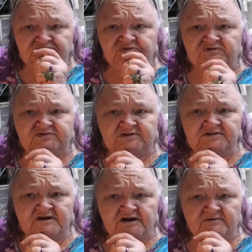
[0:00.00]
this
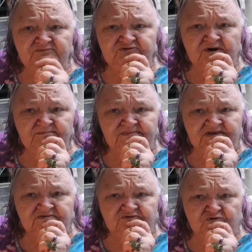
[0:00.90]
didn't come from
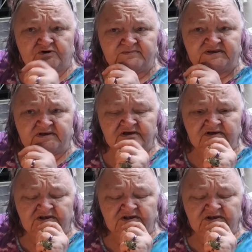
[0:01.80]
me for me.